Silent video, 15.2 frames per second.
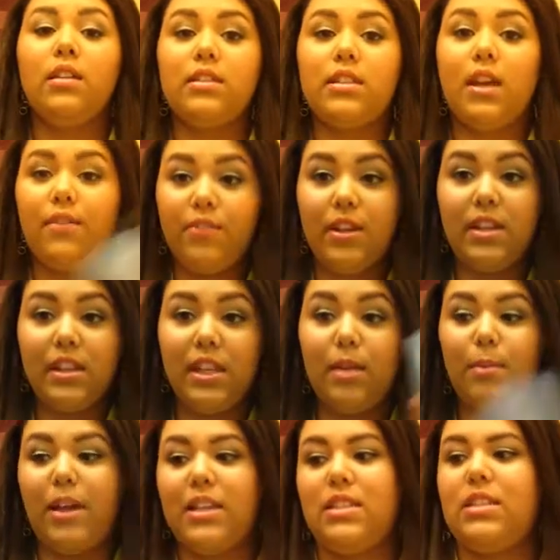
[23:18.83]
definitely
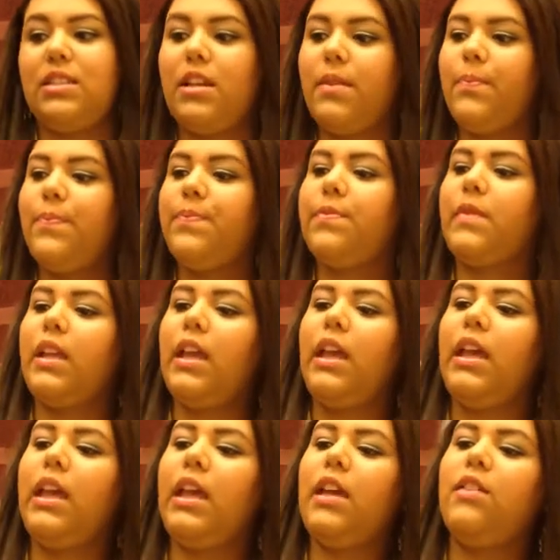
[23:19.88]
a must.
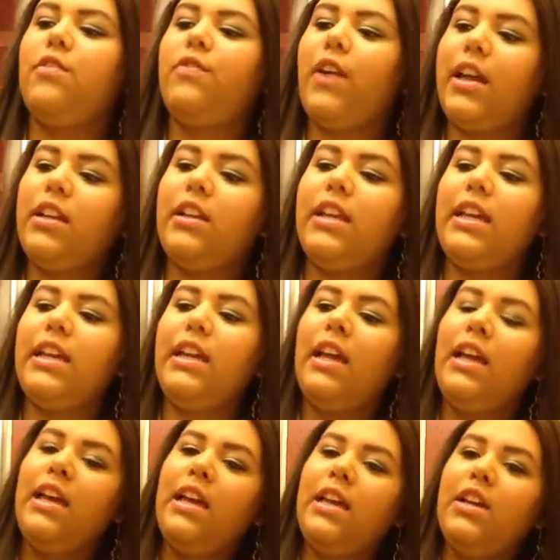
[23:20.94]
And finally,
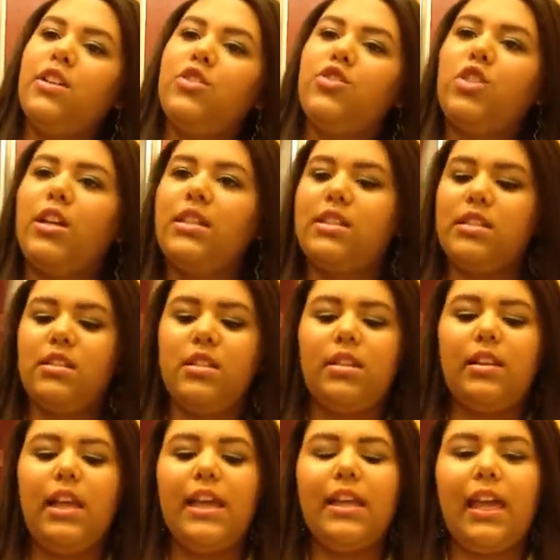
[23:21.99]

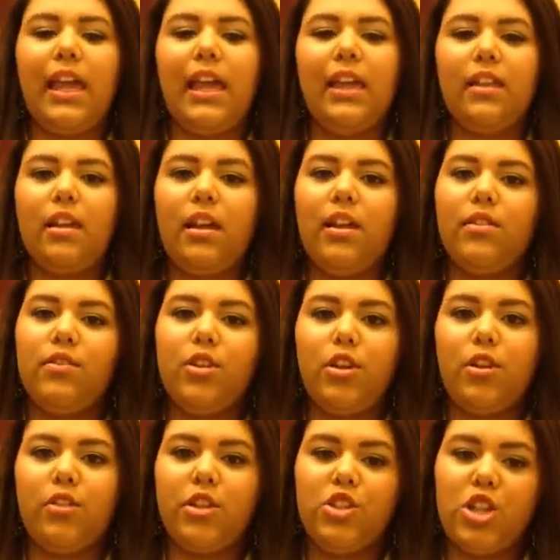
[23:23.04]
just like you
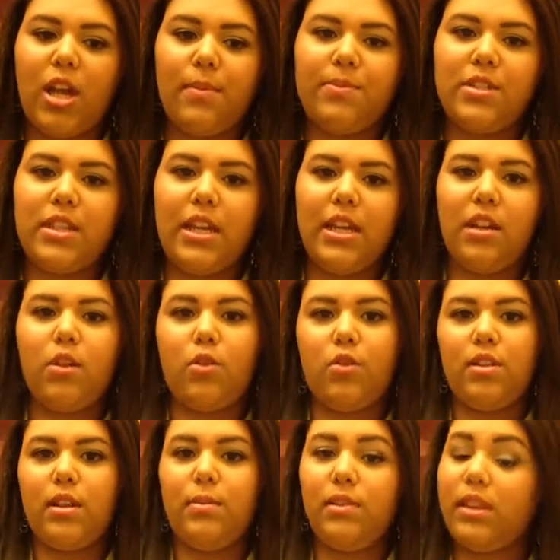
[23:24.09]
know, the chapstick
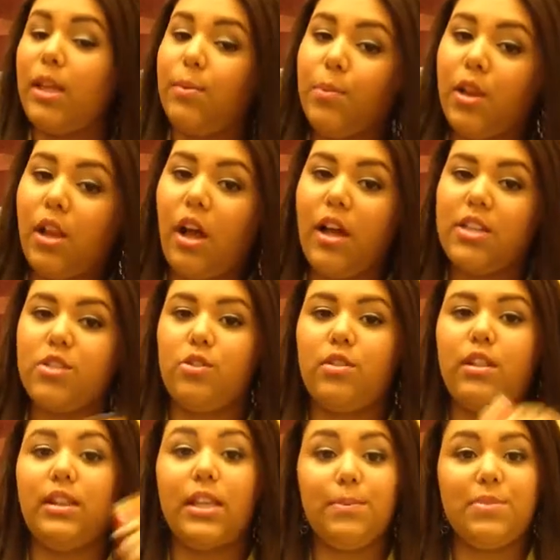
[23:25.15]
or the lip gloss or
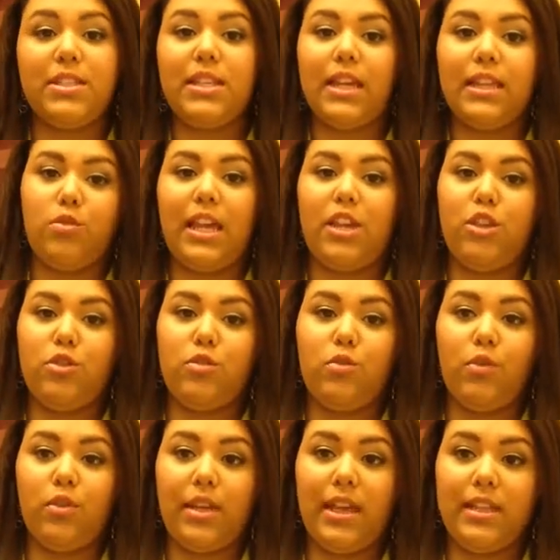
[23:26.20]
the lipstick that
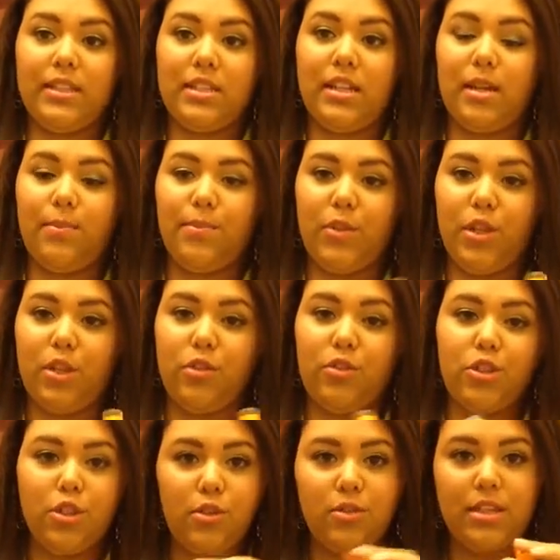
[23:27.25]
you ended up, you know,
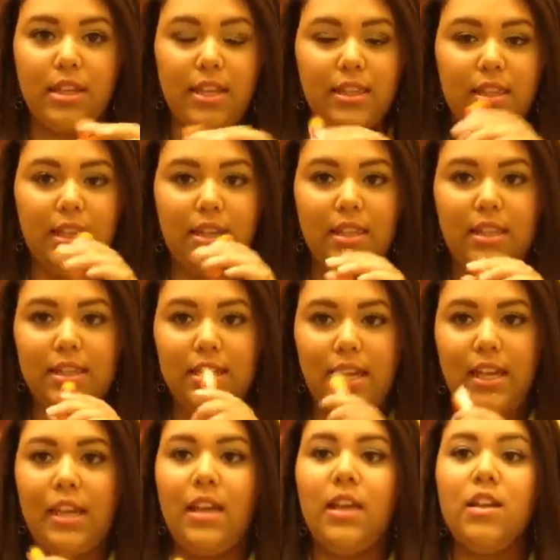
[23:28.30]
choosing at the end of the
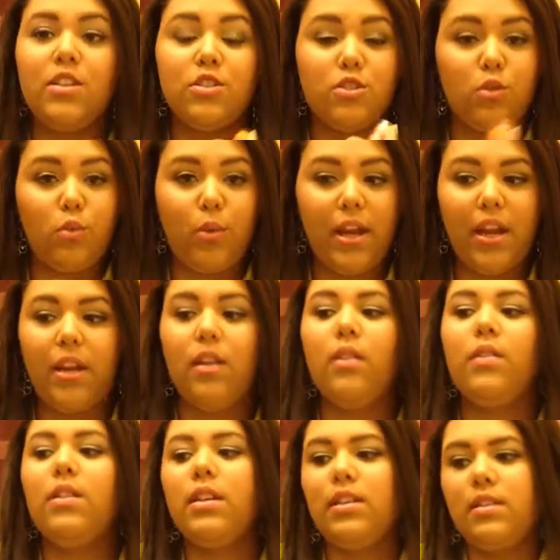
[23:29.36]
day to
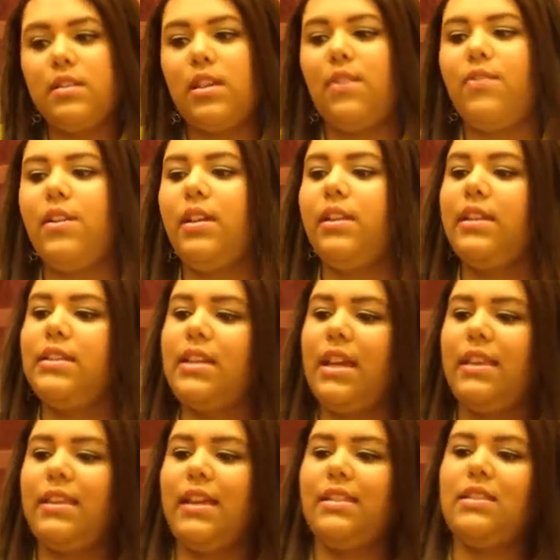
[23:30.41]
wear, definitely
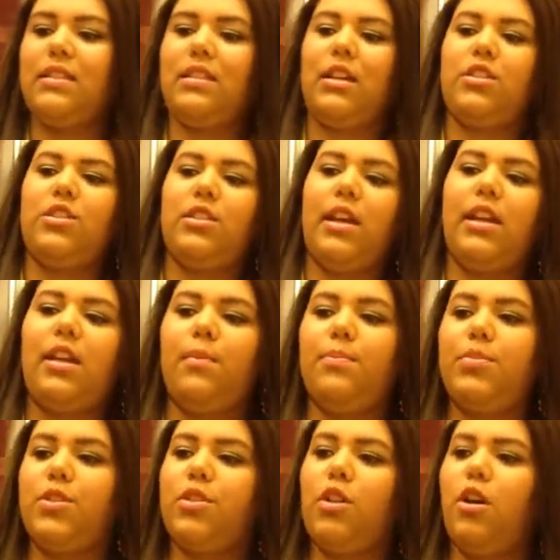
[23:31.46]
take that to touch that
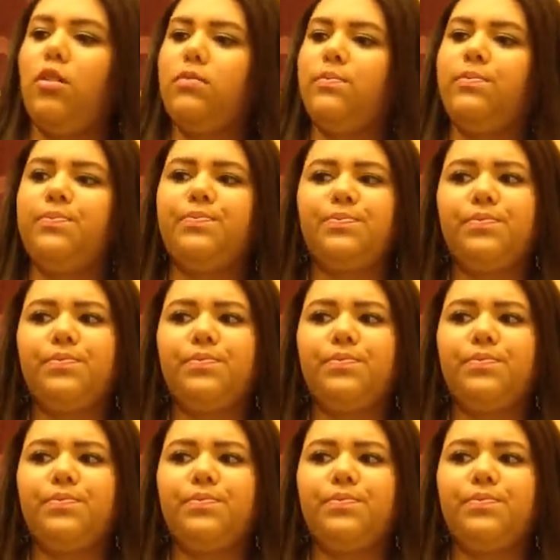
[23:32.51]
up. So